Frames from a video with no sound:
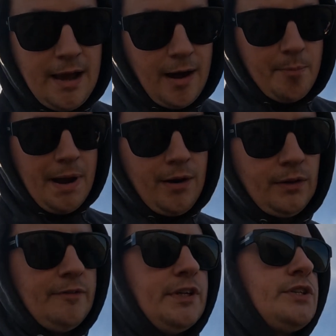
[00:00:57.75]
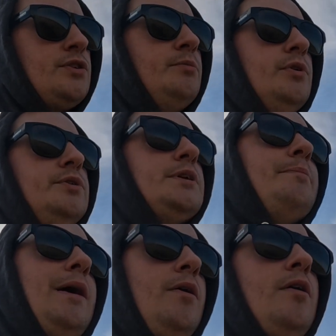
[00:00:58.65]
about lifting Subarus,
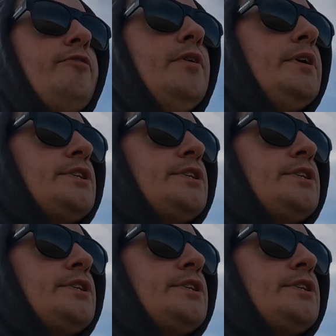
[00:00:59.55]
about off-roading